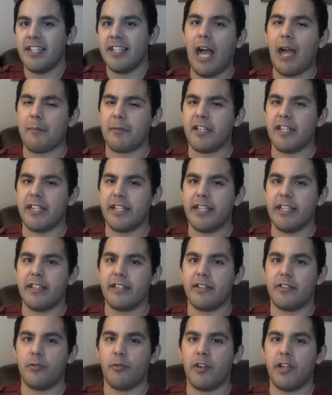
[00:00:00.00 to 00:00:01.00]
I'm gonna get
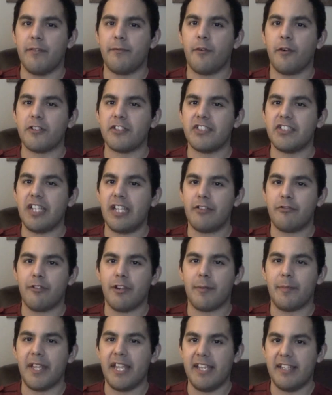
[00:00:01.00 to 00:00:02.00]
24th center
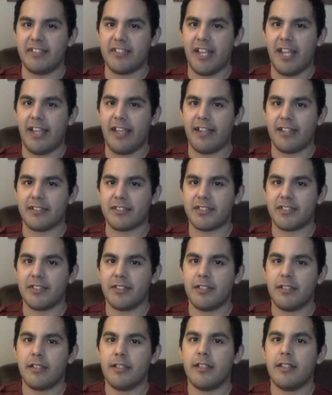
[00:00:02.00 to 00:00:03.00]
up his ass.
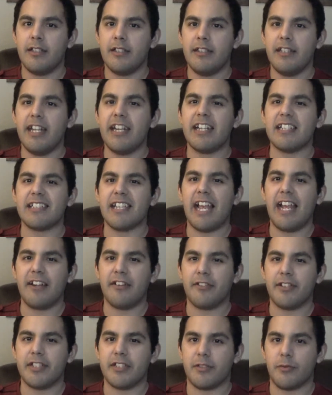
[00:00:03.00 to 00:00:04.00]
Let us
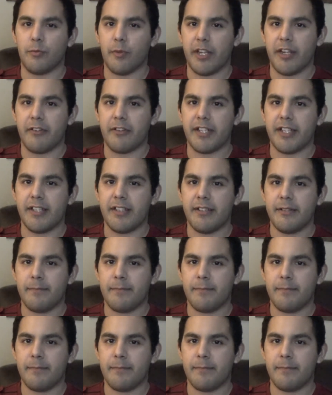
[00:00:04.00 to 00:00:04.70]
handle this weirdy.